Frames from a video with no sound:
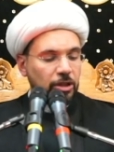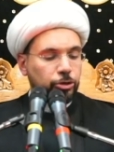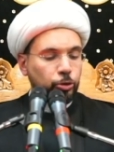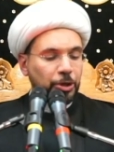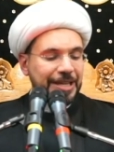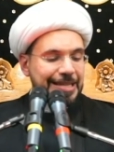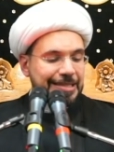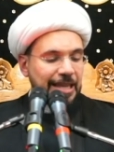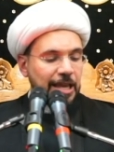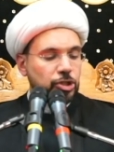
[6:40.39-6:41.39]
Through
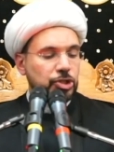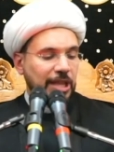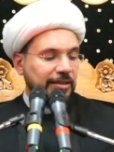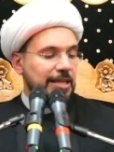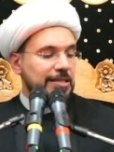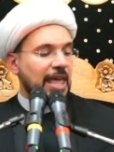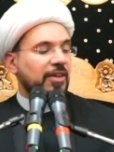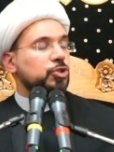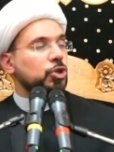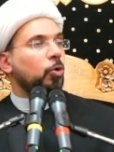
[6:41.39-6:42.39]
research studies, they
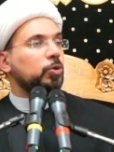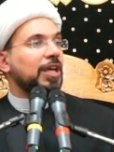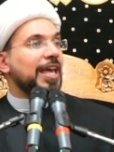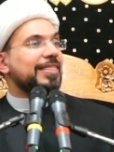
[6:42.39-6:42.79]
have shown